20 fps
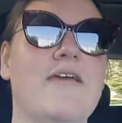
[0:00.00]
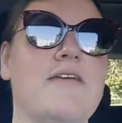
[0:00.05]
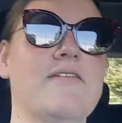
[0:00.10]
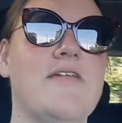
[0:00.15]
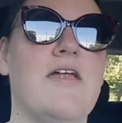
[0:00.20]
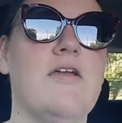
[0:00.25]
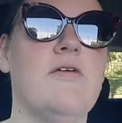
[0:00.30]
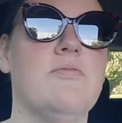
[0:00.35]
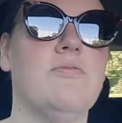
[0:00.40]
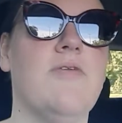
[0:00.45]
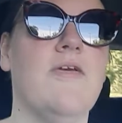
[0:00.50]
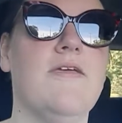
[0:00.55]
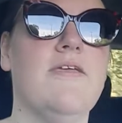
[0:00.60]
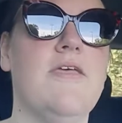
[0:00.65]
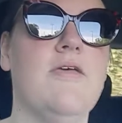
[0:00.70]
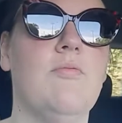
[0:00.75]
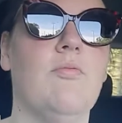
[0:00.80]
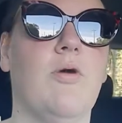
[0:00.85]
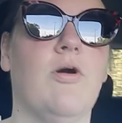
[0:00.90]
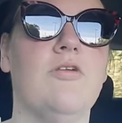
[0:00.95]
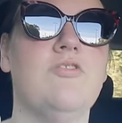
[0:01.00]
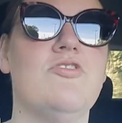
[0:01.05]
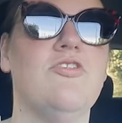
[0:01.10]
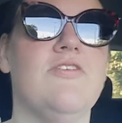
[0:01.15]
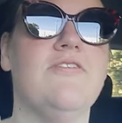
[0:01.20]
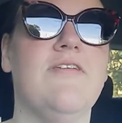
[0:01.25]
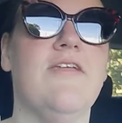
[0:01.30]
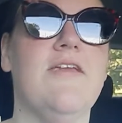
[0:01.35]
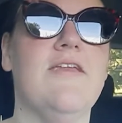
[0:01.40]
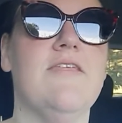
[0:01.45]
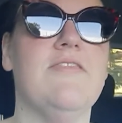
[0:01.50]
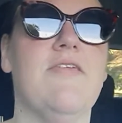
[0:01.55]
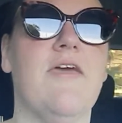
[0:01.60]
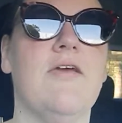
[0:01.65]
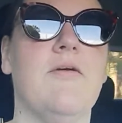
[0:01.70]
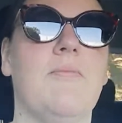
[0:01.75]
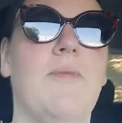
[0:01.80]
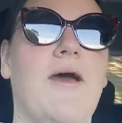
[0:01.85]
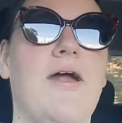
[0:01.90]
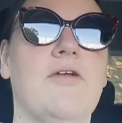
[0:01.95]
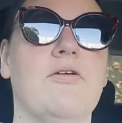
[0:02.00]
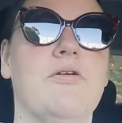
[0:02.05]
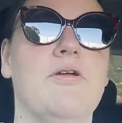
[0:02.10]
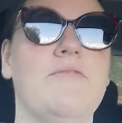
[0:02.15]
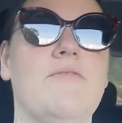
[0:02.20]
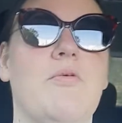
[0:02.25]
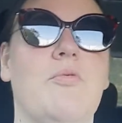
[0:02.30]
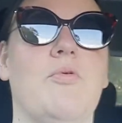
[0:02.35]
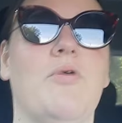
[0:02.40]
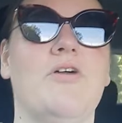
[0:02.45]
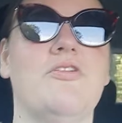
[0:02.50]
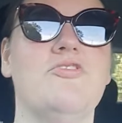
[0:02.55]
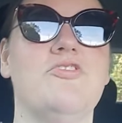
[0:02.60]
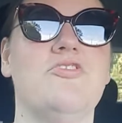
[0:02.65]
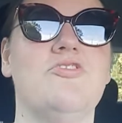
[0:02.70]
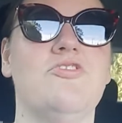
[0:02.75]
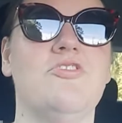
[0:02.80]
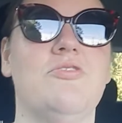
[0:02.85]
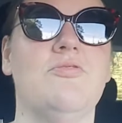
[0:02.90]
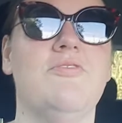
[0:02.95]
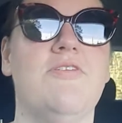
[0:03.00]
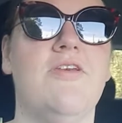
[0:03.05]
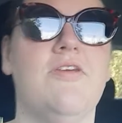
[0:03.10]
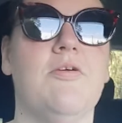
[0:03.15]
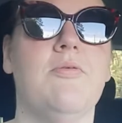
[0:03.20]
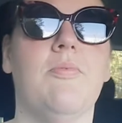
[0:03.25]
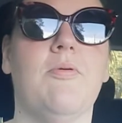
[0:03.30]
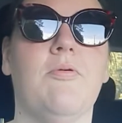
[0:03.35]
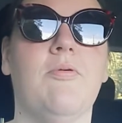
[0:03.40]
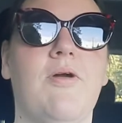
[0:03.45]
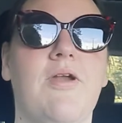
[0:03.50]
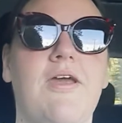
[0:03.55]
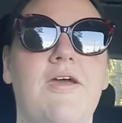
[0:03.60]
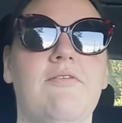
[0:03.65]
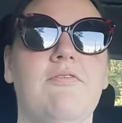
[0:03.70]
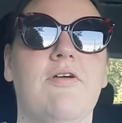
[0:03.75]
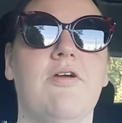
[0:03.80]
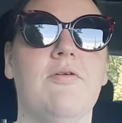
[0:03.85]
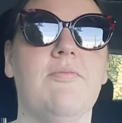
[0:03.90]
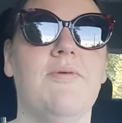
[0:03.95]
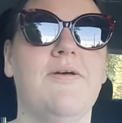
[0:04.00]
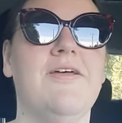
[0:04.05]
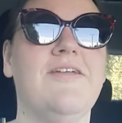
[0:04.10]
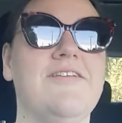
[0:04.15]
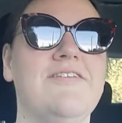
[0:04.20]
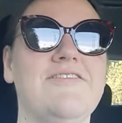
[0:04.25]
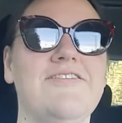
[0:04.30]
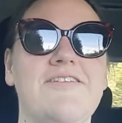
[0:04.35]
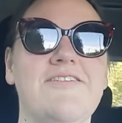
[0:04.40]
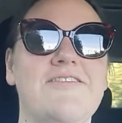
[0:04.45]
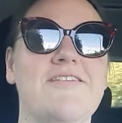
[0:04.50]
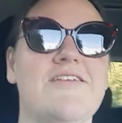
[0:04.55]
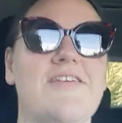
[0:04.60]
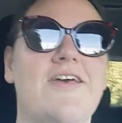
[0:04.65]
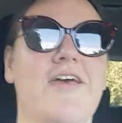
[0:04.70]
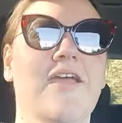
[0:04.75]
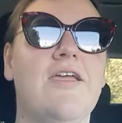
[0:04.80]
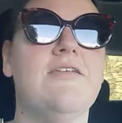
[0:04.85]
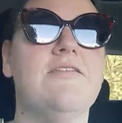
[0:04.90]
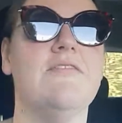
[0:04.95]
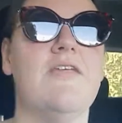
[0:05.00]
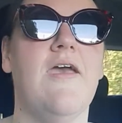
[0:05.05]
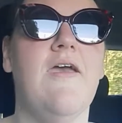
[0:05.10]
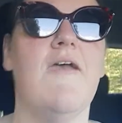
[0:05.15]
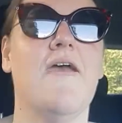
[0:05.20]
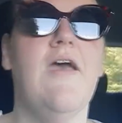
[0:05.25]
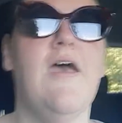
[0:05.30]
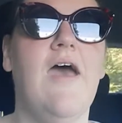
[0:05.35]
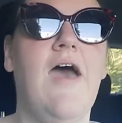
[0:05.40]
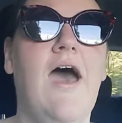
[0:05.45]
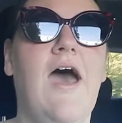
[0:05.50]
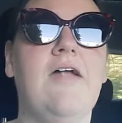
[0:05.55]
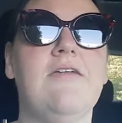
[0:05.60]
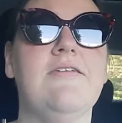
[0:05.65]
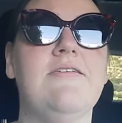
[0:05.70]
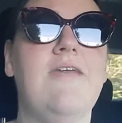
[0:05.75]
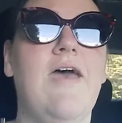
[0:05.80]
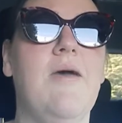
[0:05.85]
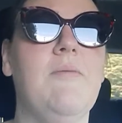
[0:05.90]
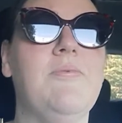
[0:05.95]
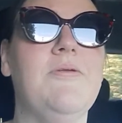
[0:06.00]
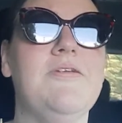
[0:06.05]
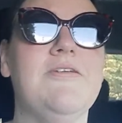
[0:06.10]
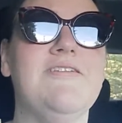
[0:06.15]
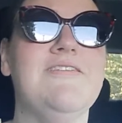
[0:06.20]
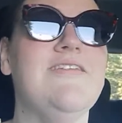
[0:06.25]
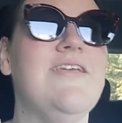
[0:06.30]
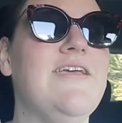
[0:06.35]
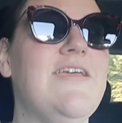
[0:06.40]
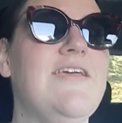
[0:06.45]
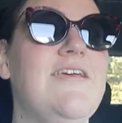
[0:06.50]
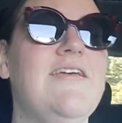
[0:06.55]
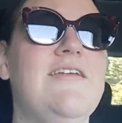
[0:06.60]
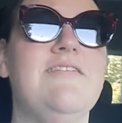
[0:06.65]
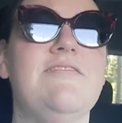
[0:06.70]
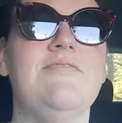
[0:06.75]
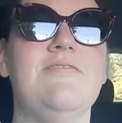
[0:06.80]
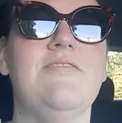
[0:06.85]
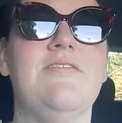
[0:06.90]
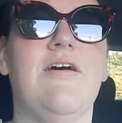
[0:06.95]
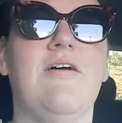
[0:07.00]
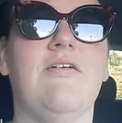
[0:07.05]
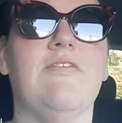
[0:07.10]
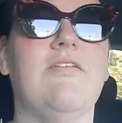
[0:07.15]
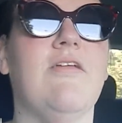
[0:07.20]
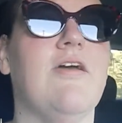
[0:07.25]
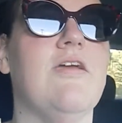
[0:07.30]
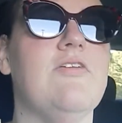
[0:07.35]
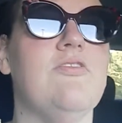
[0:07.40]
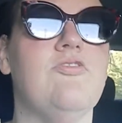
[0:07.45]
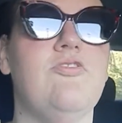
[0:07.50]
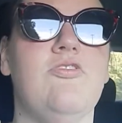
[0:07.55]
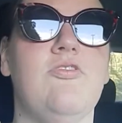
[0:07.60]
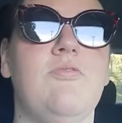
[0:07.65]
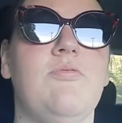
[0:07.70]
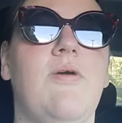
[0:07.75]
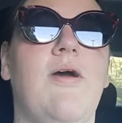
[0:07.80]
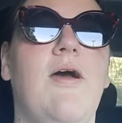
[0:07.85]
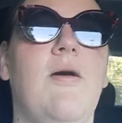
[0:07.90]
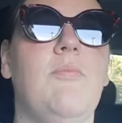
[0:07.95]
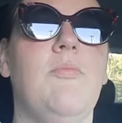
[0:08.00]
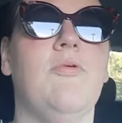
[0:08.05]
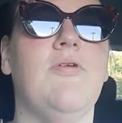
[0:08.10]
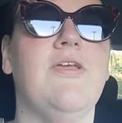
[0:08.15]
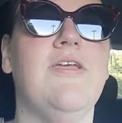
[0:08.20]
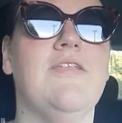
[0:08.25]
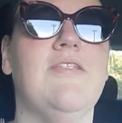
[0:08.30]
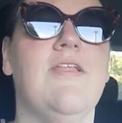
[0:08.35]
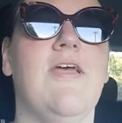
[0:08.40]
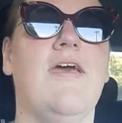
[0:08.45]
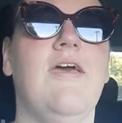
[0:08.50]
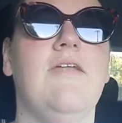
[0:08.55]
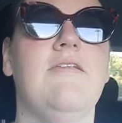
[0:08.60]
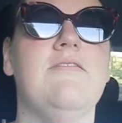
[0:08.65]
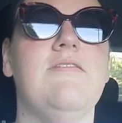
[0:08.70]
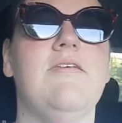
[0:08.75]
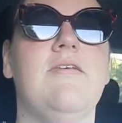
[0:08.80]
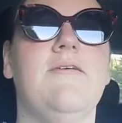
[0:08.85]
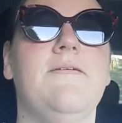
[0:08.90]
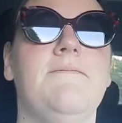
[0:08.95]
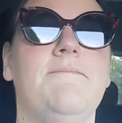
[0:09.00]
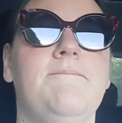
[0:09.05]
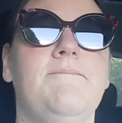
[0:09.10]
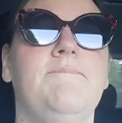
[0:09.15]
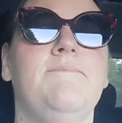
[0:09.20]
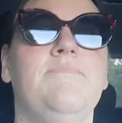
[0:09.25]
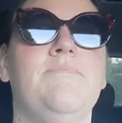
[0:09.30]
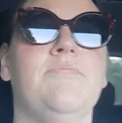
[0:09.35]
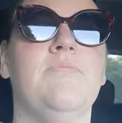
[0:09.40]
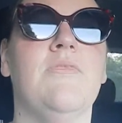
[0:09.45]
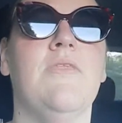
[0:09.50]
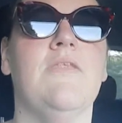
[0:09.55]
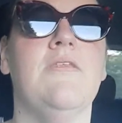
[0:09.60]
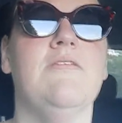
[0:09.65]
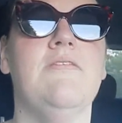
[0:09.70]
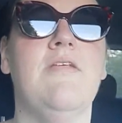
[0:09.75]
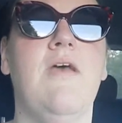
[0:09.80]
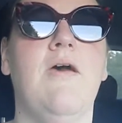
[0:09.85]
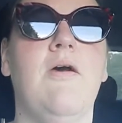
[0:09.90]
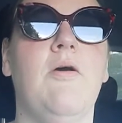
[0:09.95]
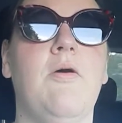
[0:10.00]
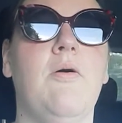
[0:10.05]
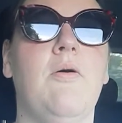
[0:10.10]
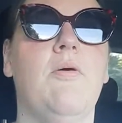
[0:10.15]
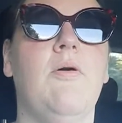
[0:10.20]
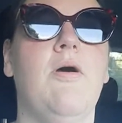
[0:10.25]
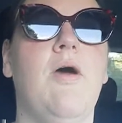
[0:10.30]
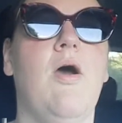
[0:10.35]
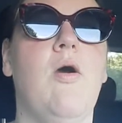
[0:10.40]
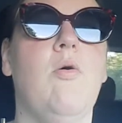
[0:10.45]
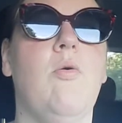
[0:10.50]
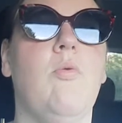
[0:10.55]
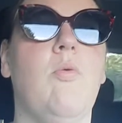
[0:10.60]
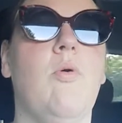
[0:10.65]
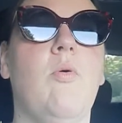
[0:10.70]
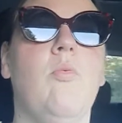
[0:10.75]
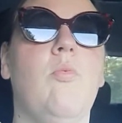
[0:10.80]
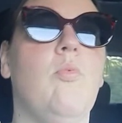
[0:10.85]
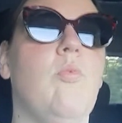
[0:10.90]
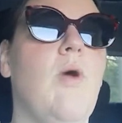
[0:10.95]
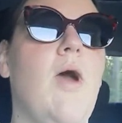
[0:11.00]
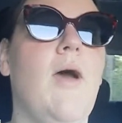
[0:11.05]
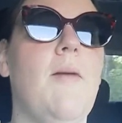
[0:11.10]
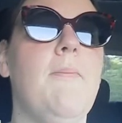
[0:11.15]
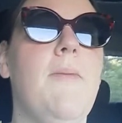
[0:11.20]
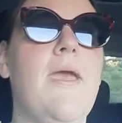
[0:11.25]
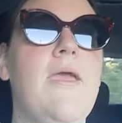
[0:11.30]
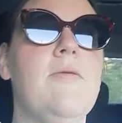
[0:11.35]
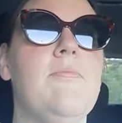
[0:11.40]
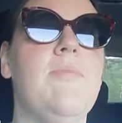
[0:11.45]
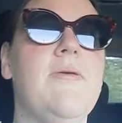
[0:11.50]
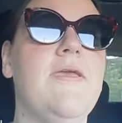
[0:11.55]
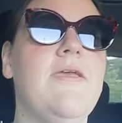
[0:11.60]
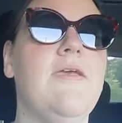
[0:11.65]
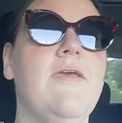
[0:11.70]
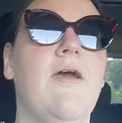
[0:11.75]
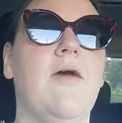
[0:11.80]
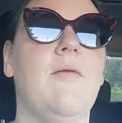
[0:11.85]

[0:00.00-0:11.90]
because I don't think he watches anything of mine or even watches YouTube or whatever, but just in case. I just happened to see it and I was like, shoot, I'm going to get that. So I may be